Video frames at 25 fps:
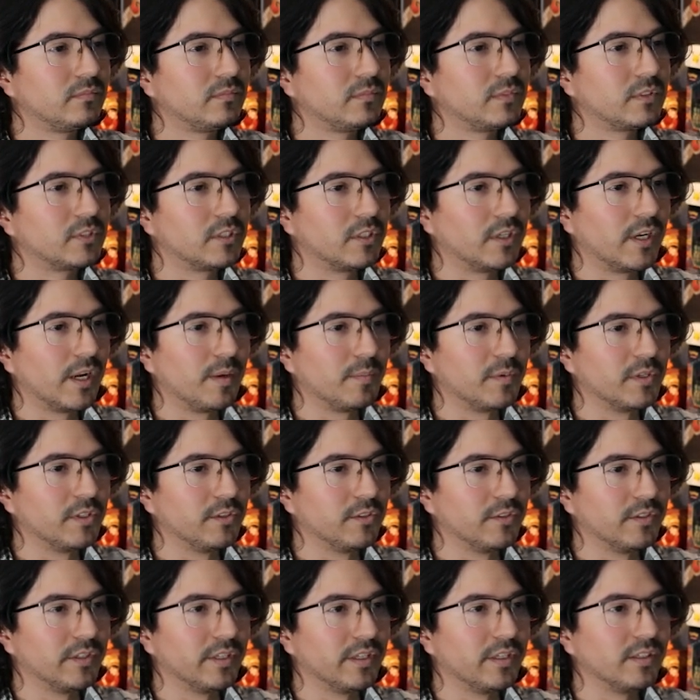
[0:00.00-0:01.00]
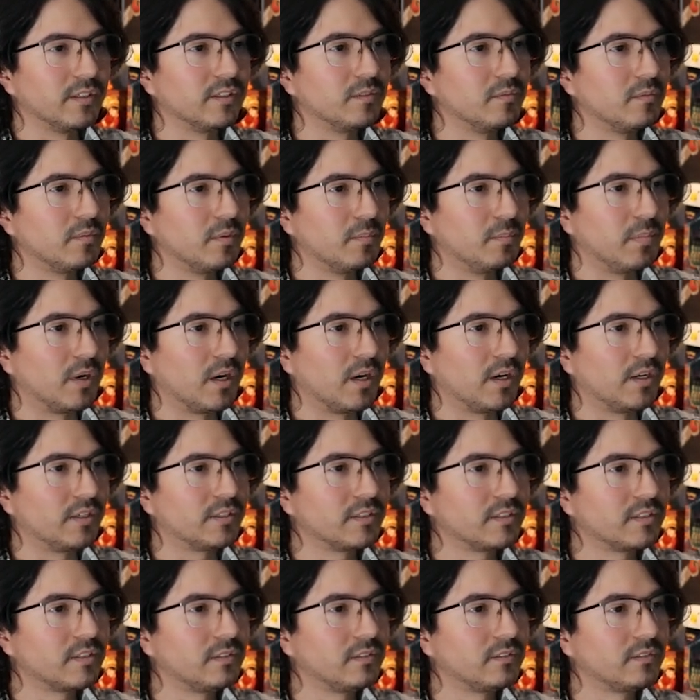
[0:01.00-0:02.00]
So I'm going to do that.
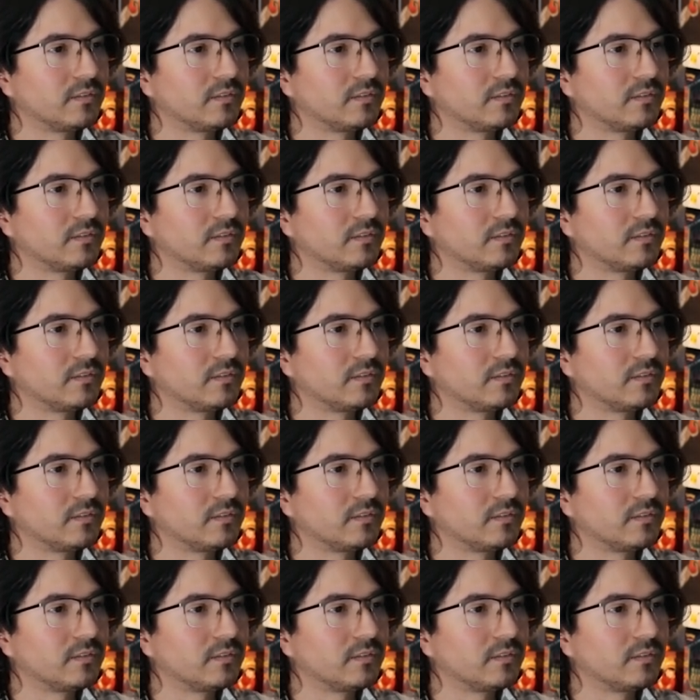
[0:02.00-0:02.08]
Boss.